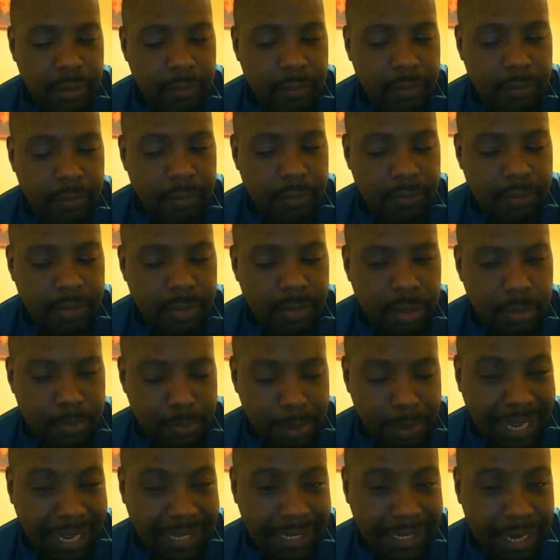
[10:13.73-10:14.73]

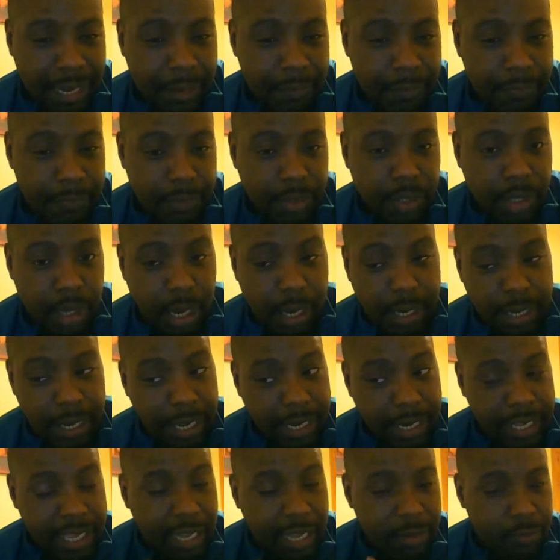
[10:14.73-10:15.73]
in padded
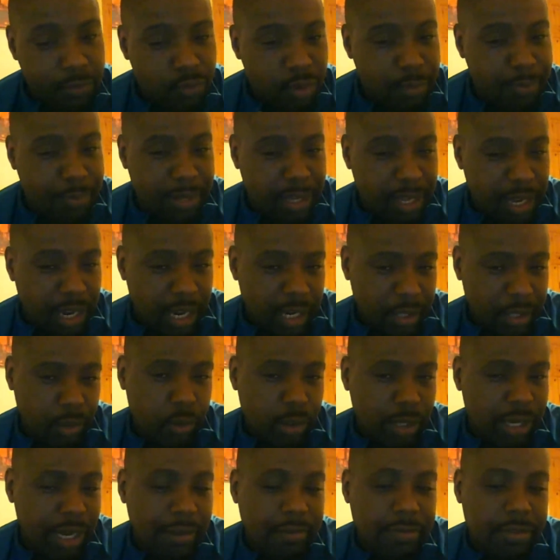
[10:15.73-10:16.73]
up, yeah, and he had
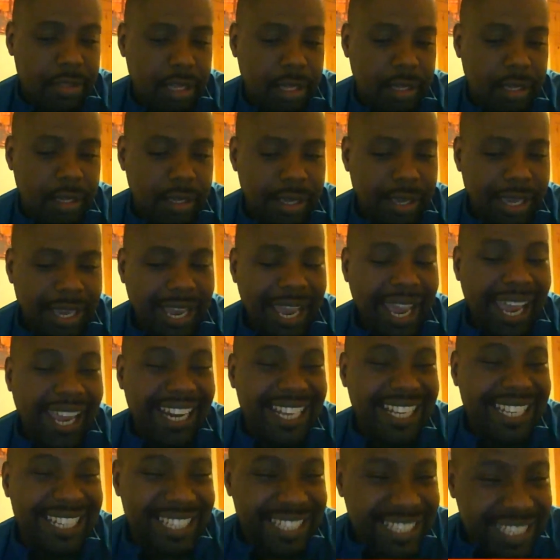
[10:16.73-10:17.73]
rib guard on and
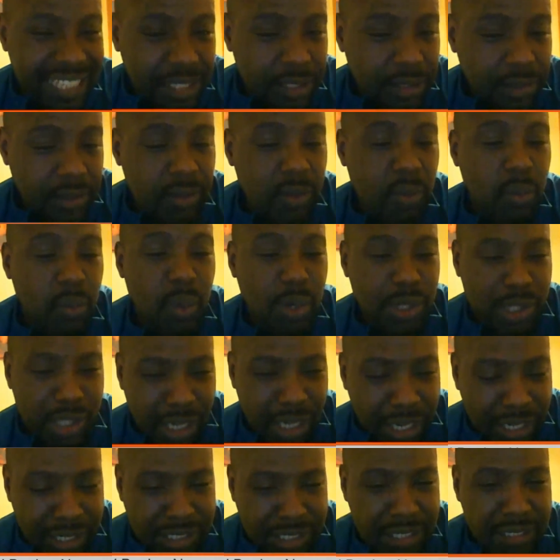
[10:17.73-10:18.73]
everything, and he
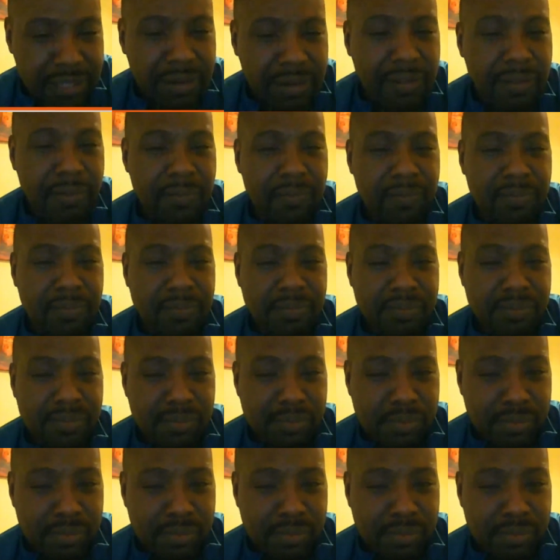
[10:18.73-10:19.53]
still was hurting